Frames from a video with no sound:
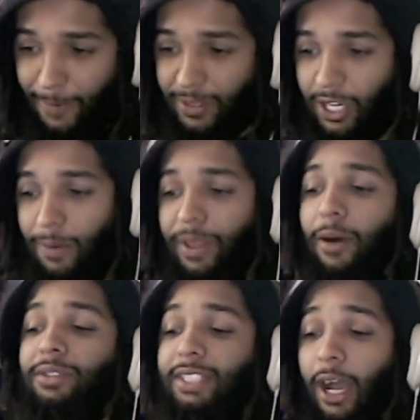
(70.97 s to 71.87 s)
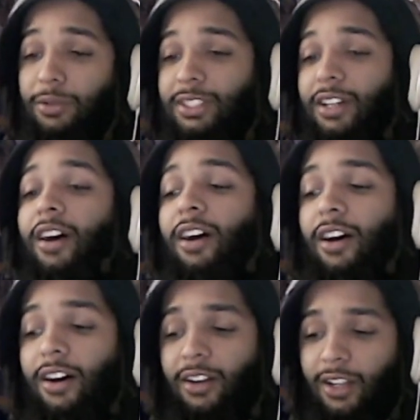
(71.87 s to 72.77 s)
Yep, that was
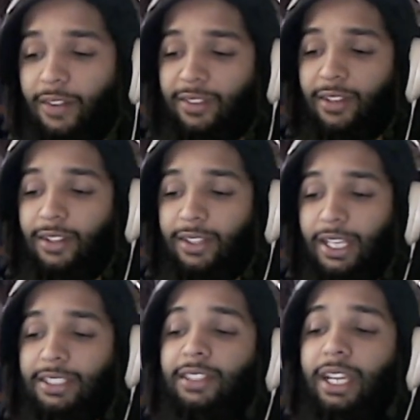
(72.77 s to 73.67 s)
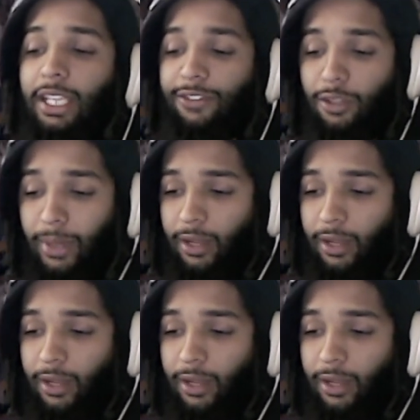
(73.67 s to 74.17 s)
the that's the Lady of the Mech